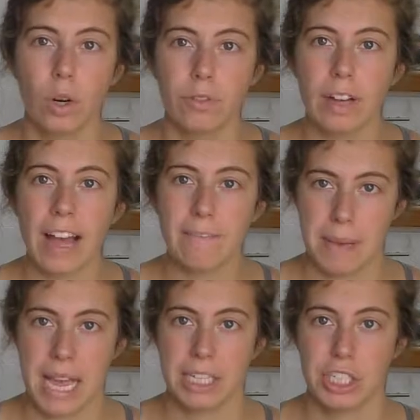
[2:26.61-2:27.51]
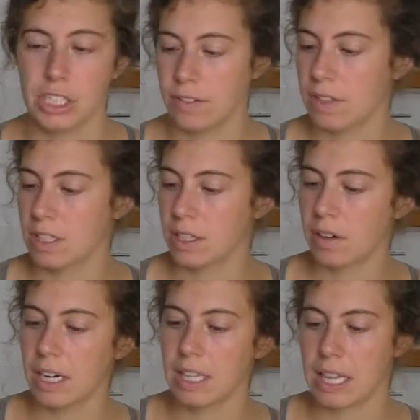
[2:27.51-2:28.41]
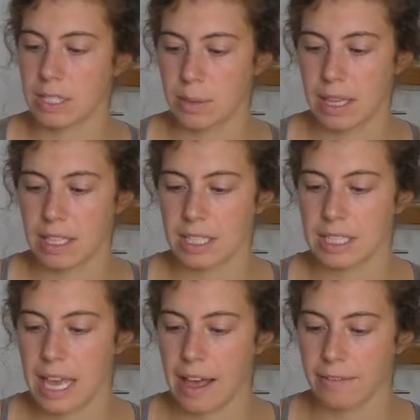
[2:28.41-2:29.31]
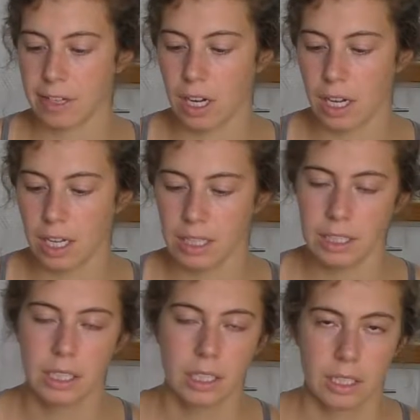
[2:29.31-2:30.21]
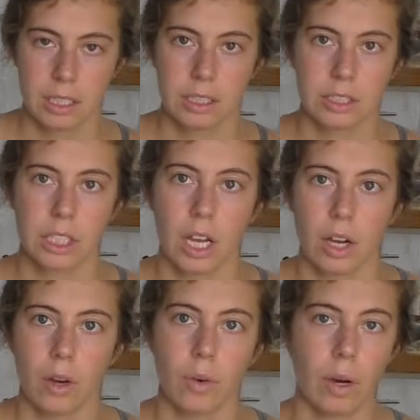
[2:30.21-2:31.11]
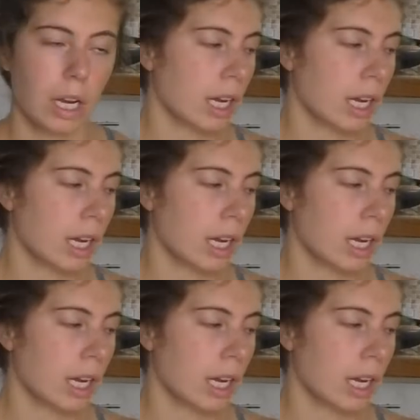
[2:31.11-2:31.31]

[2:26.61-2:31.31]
5 batches of this already. That's why this is half gone. So,